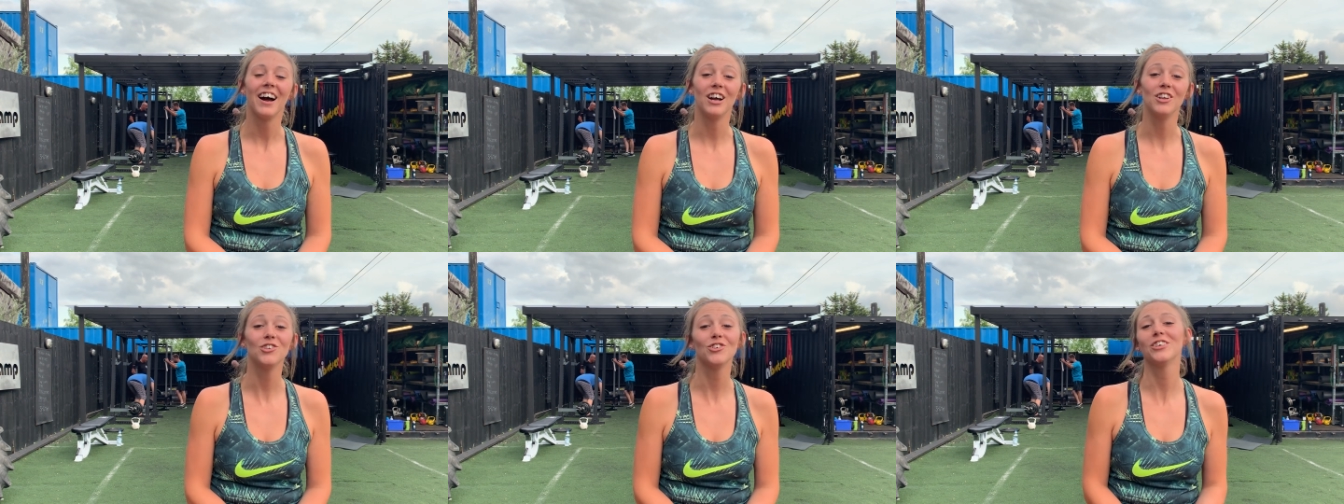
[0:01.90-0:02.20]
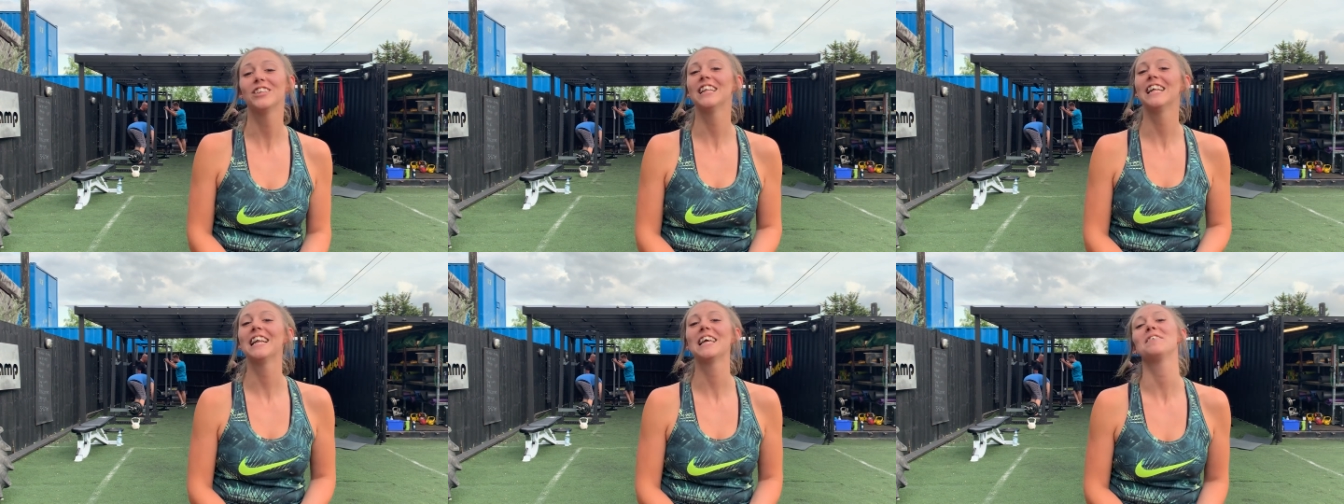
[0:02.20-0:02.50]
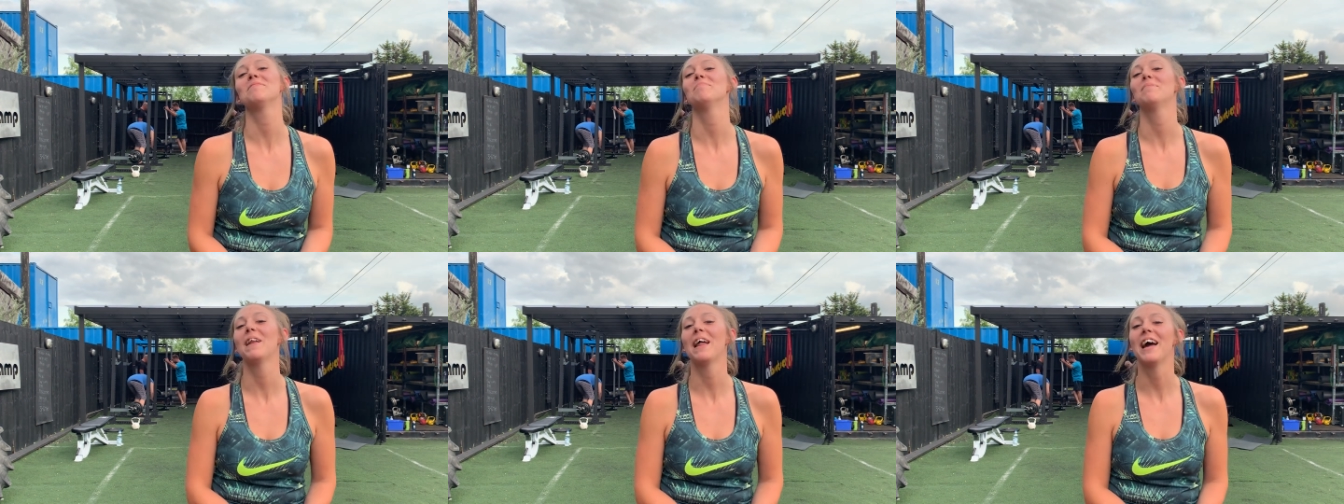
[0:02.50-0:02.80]
I joined the
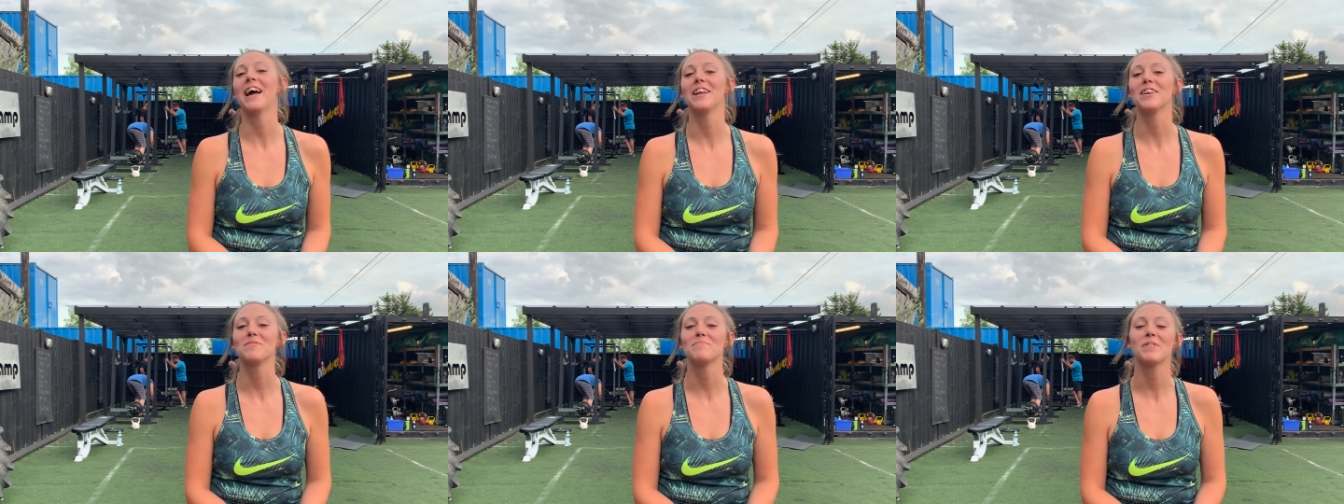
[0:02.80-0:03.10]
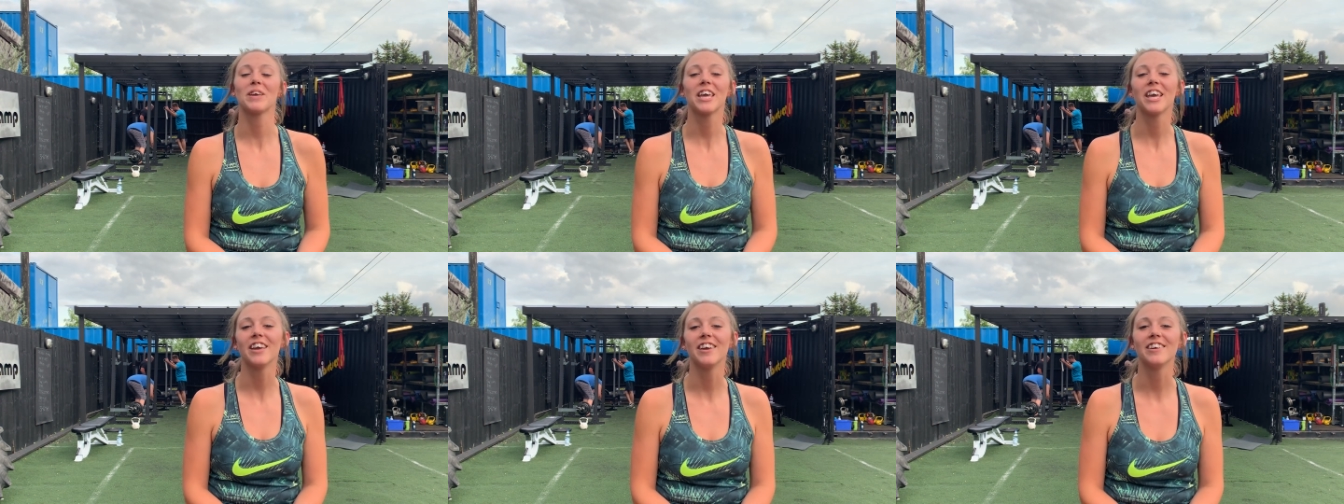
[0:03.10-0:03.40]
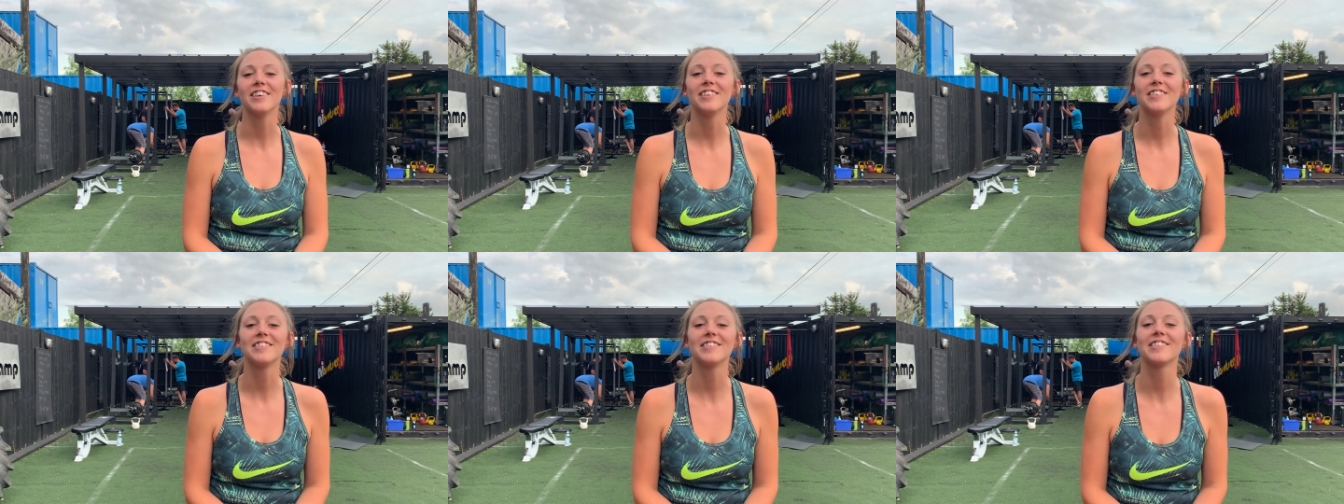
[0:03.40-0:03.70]
Lean Plan
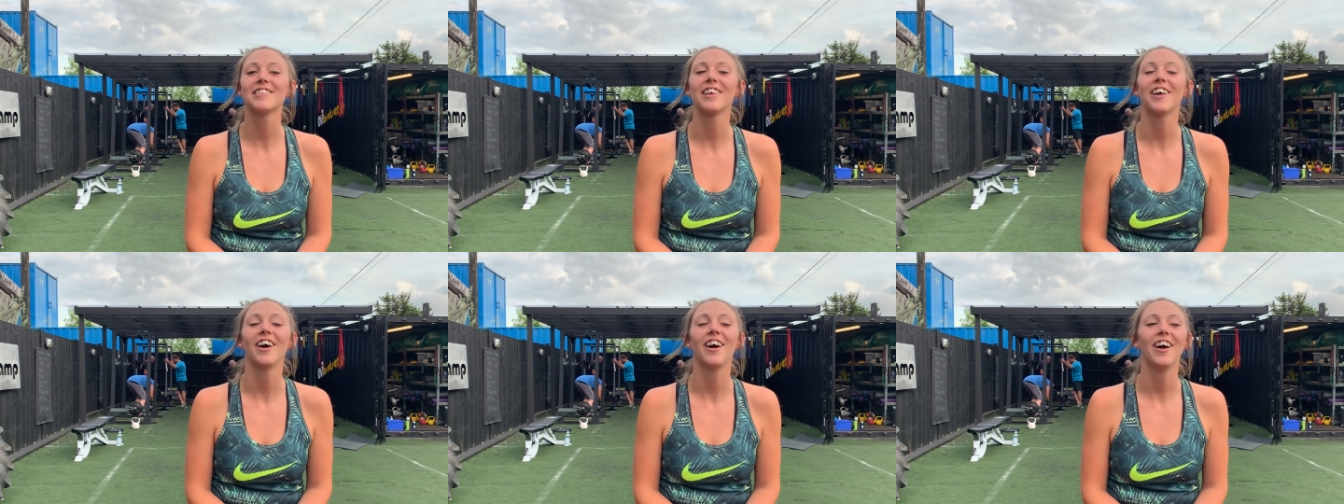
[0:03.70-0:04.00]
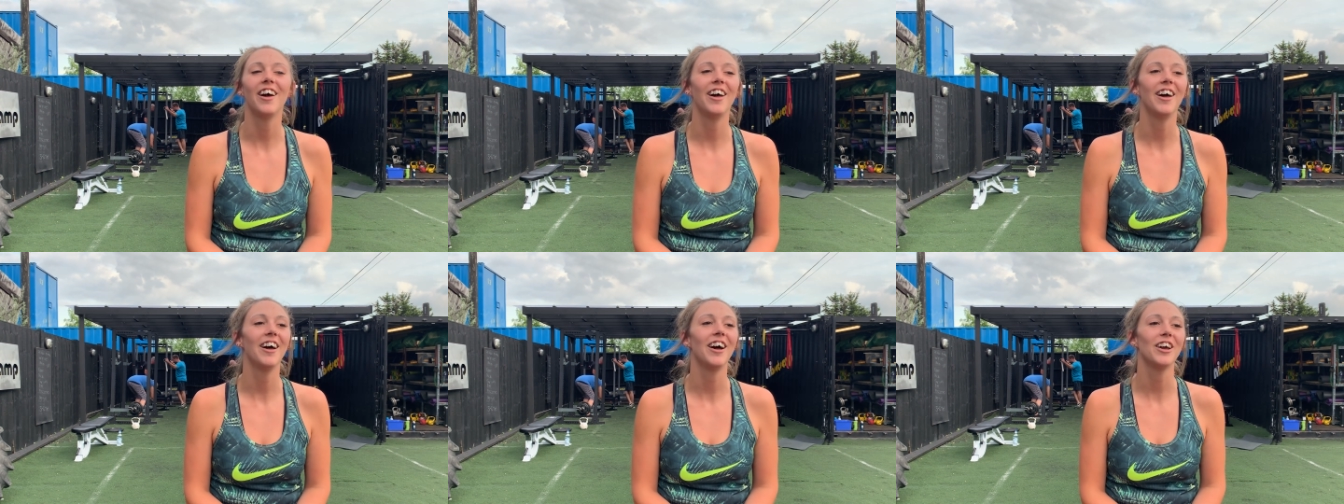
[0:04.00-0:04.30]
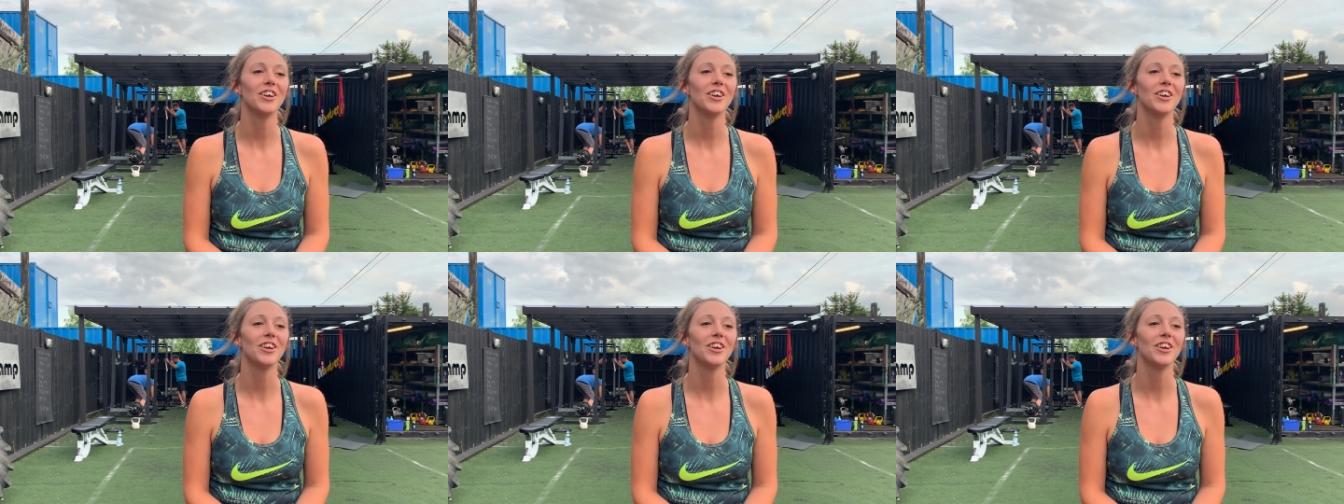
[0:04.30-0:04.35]
because uh,